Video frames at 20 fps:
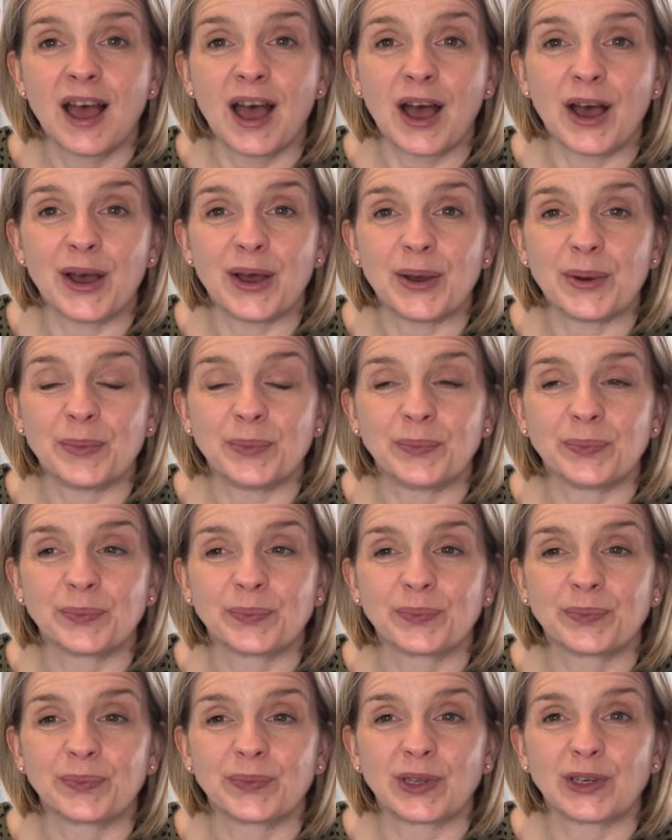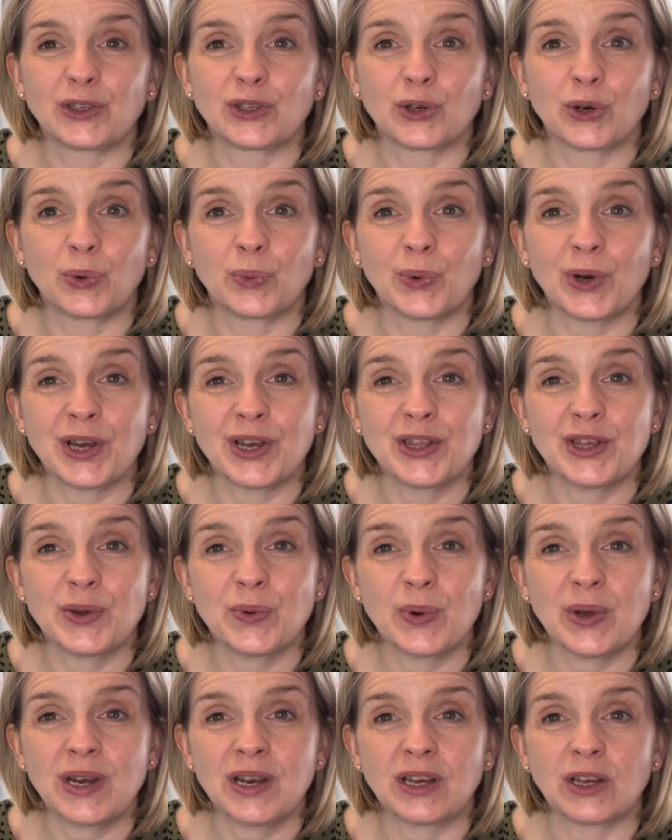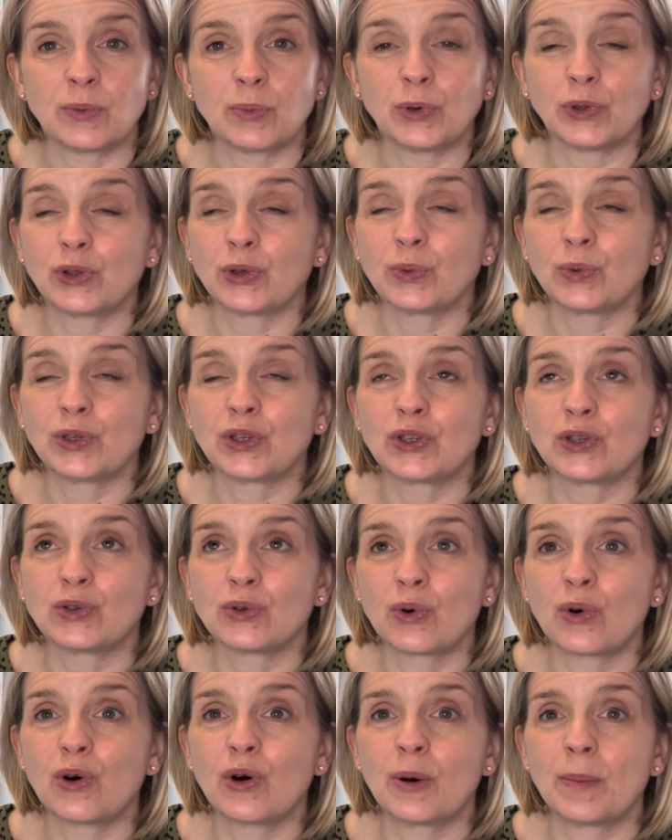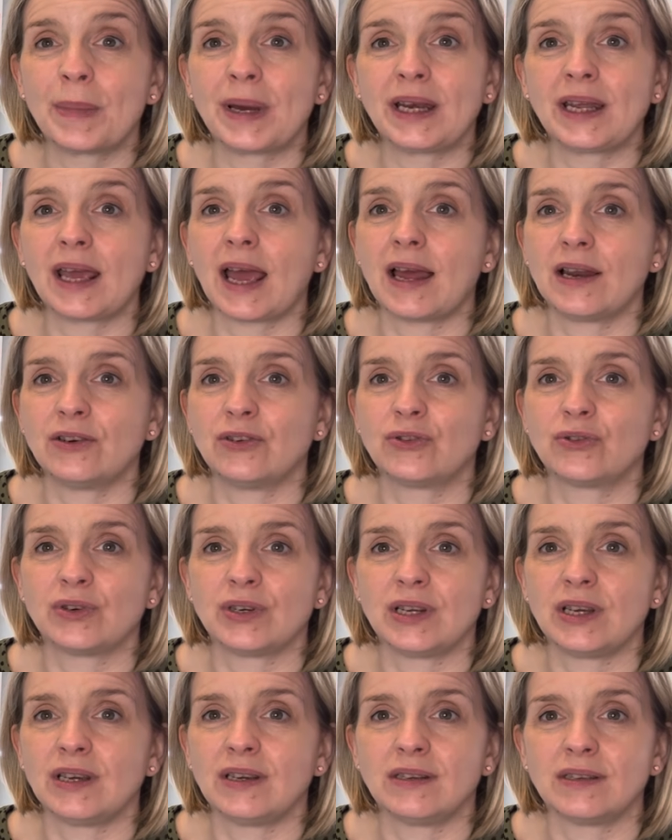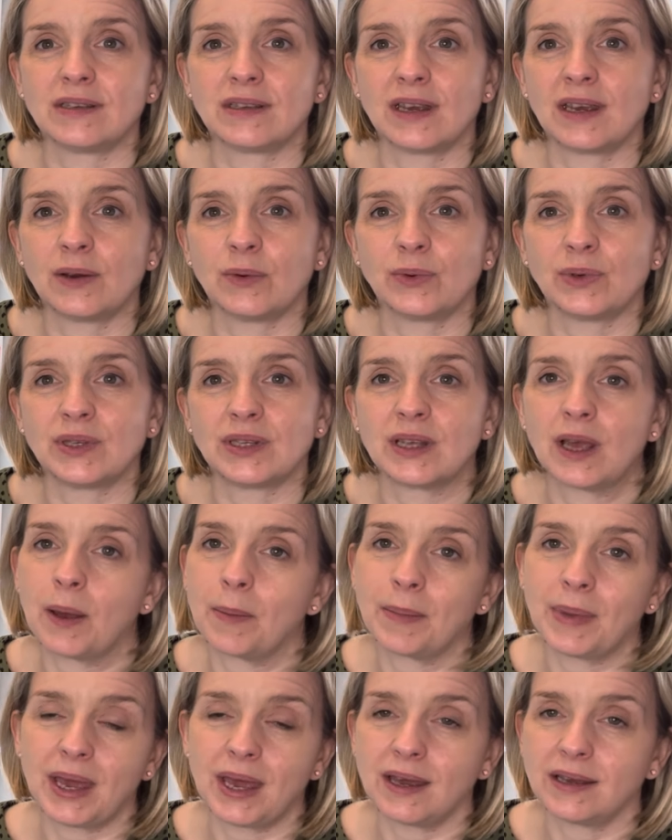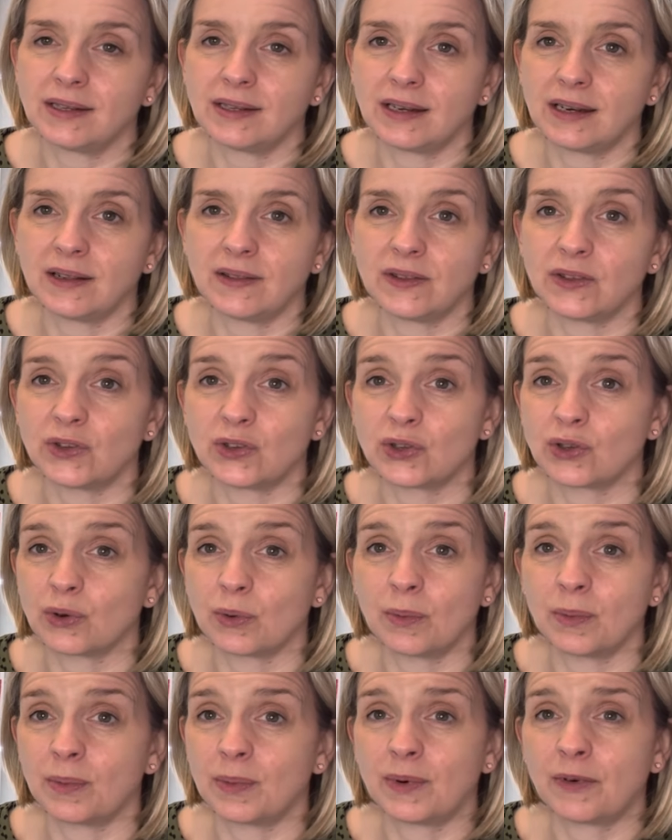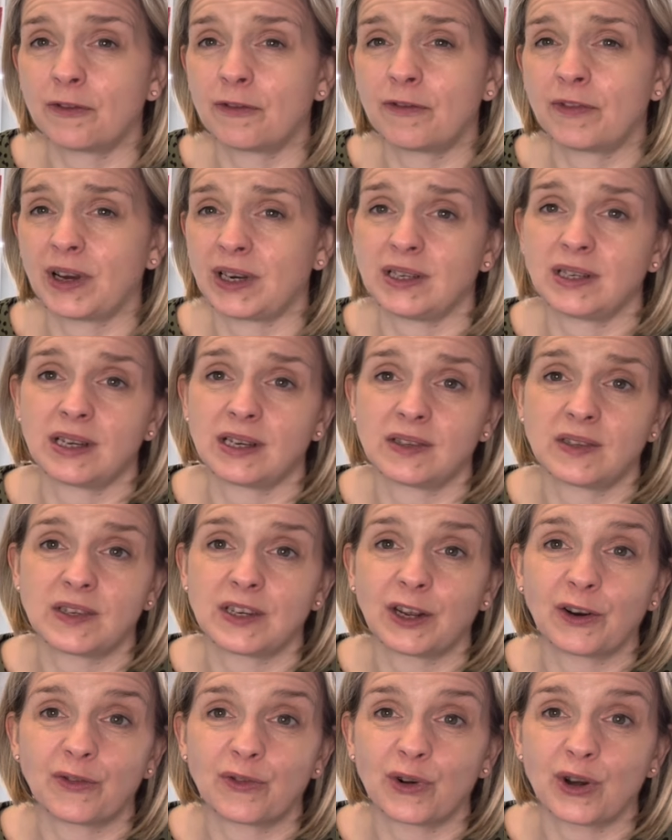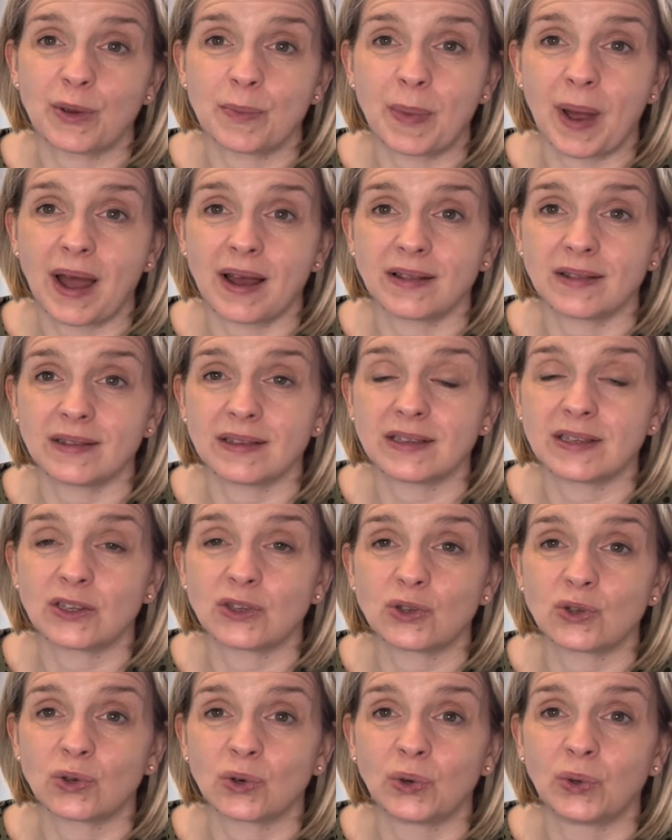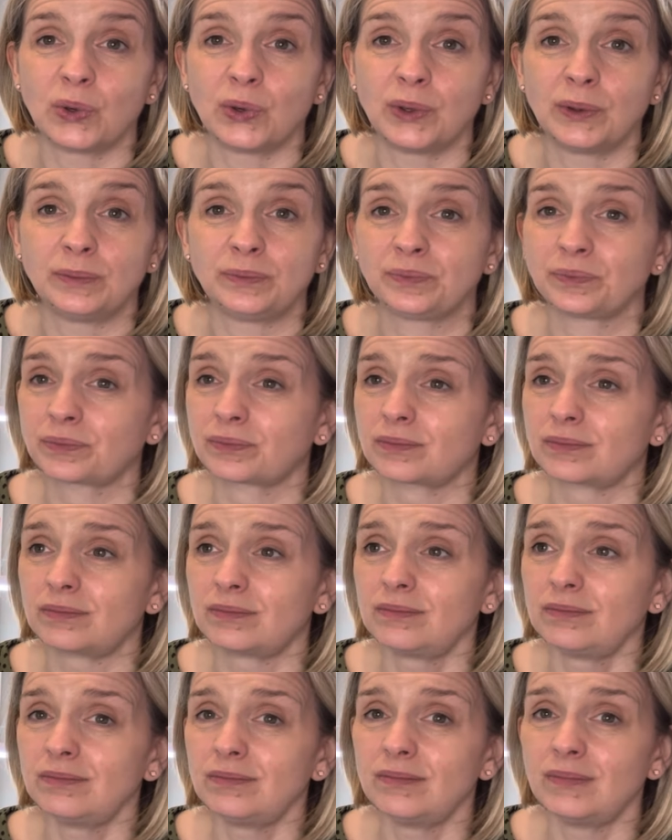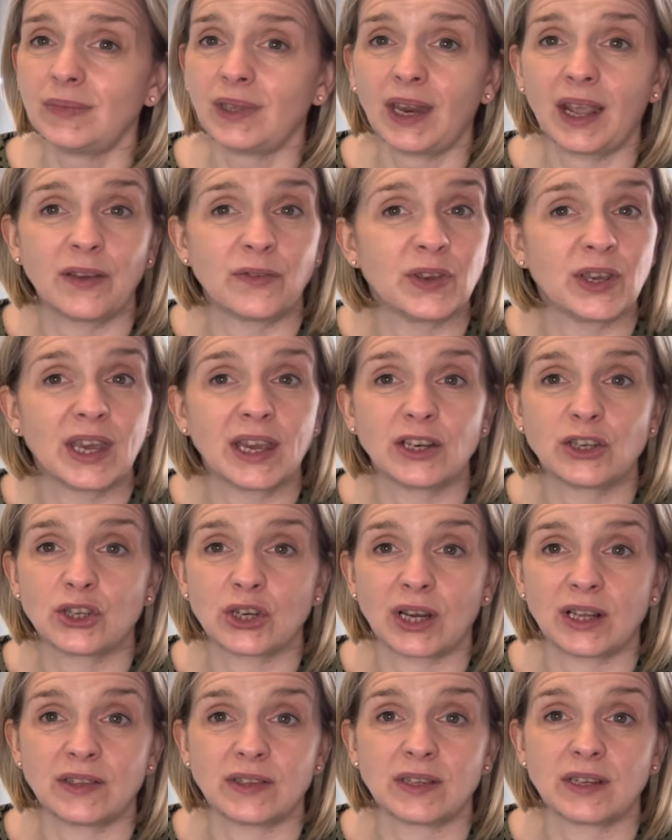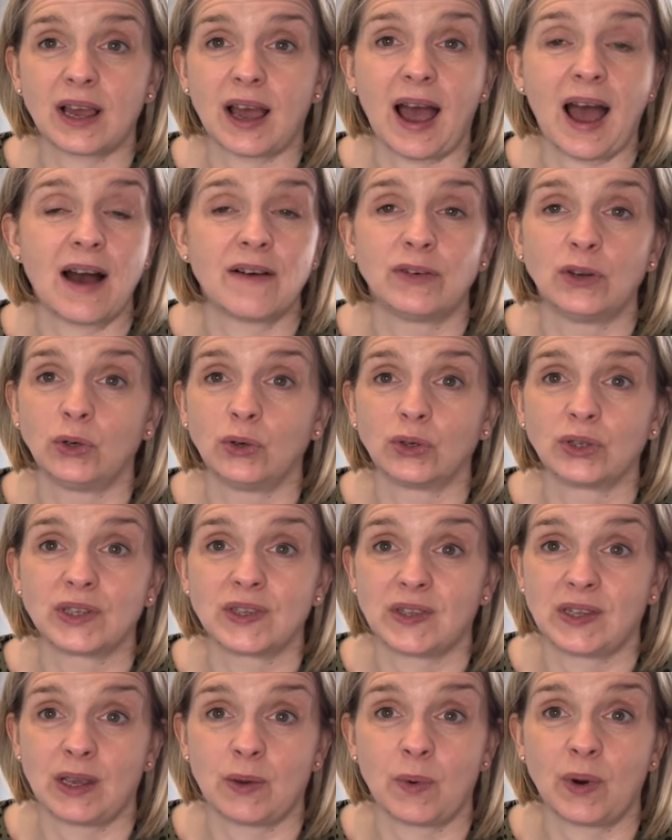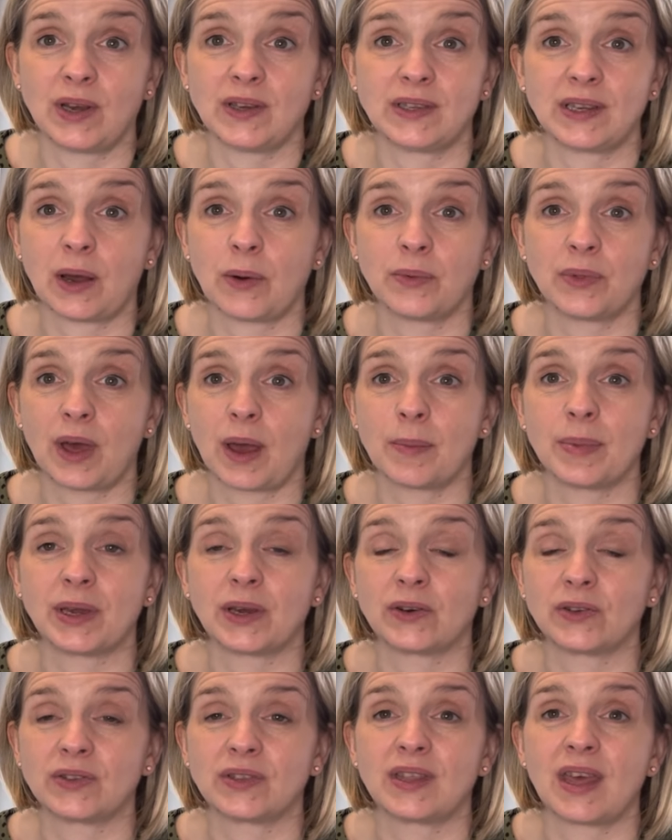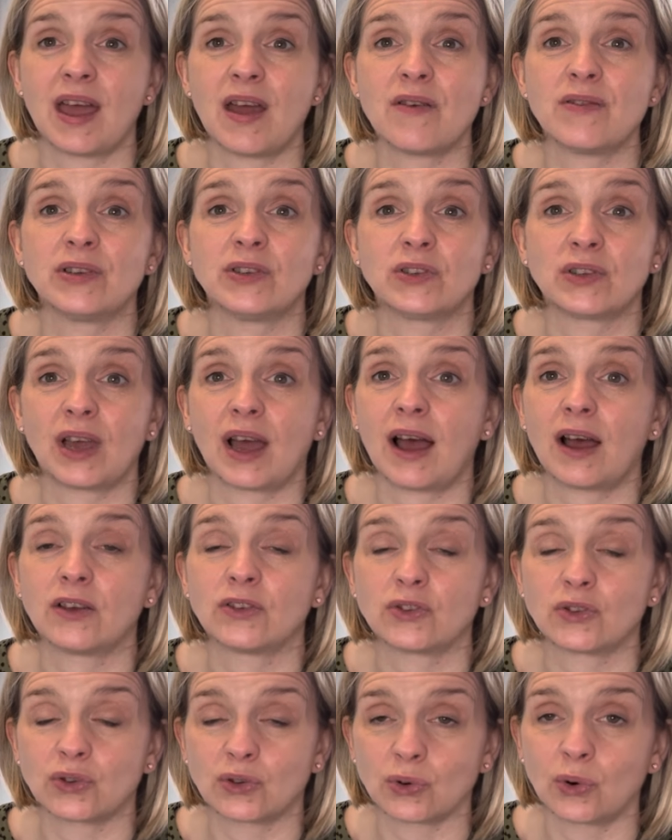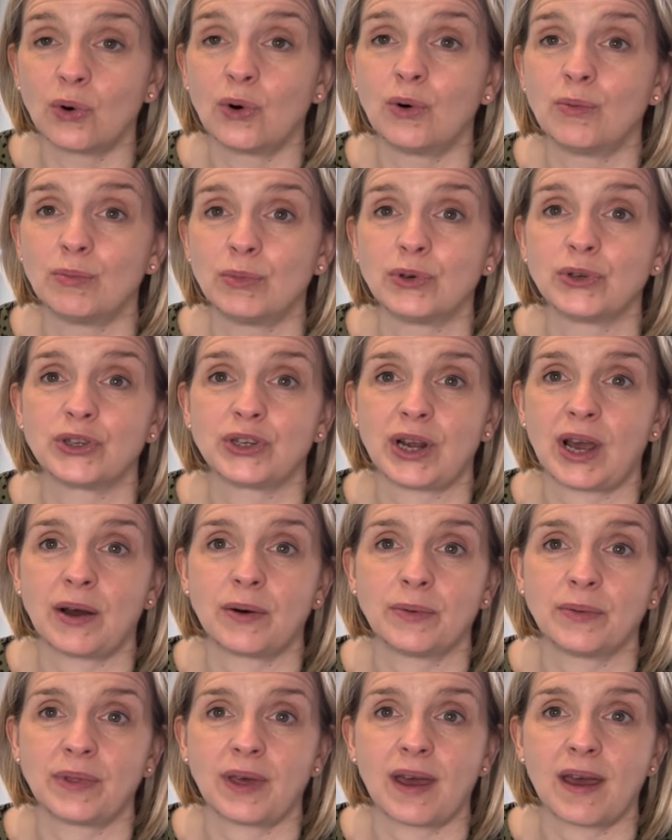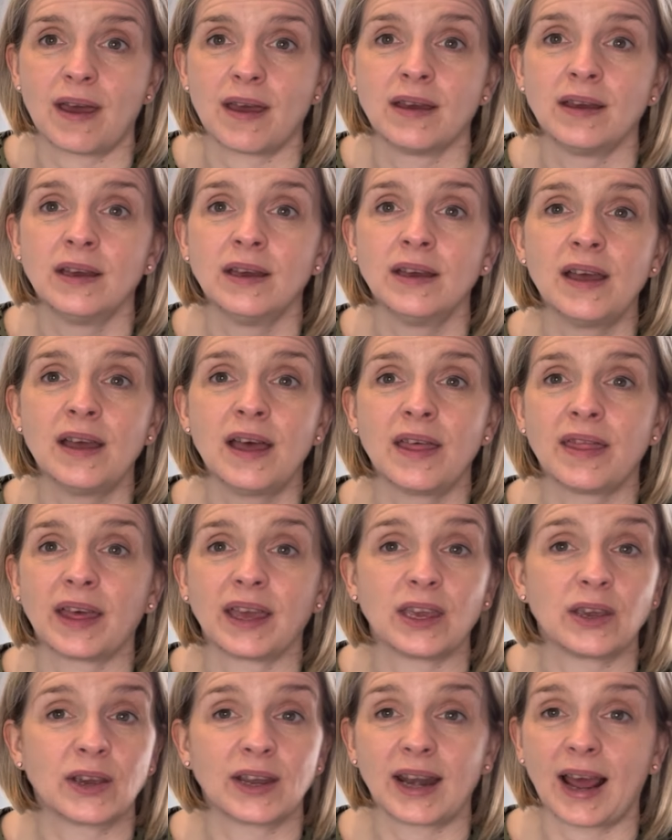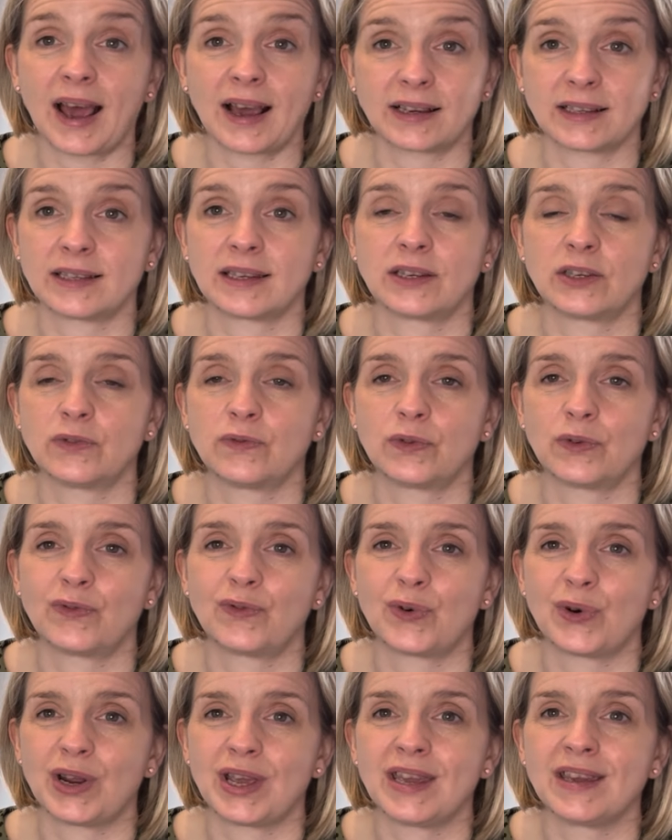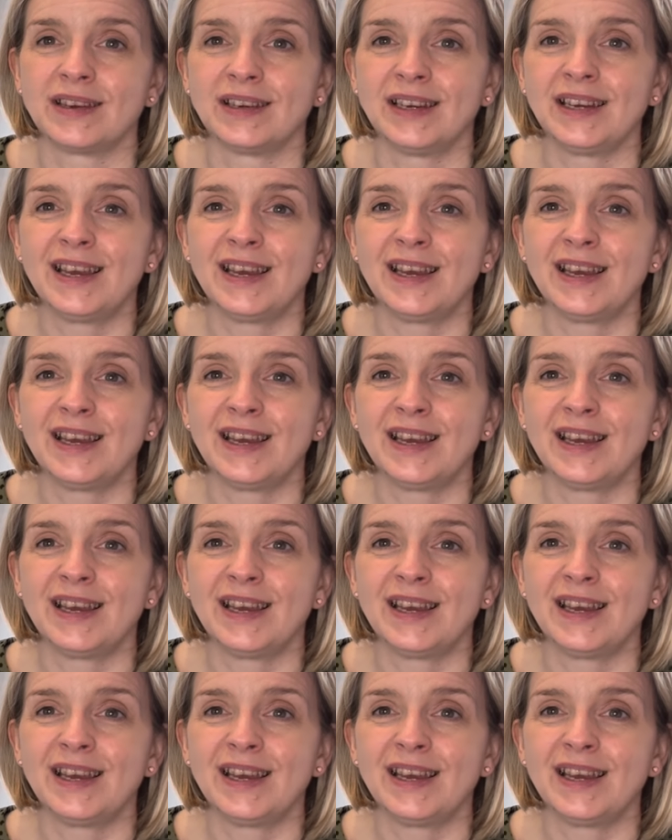So worthy winner, but there were so many entries. It was amazing, and there's some fantastic free patterns. So if you get a chance, have a look to see what is out there, because there is so much out there that you can access for free.